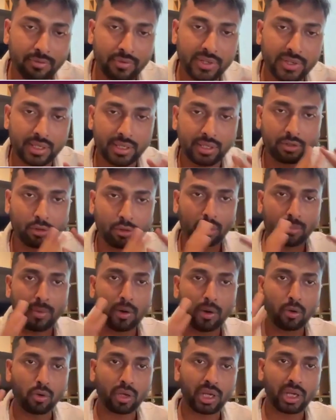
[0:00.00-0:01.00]
We just talk
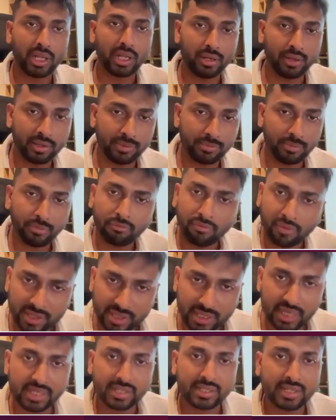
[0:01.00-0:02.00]
about, okay,
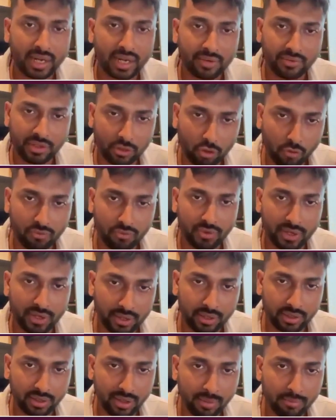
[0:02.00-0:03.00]
first let's start the
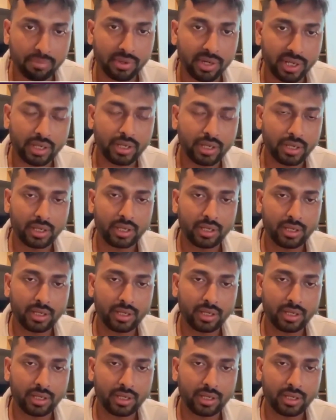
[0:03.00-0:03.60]
software company.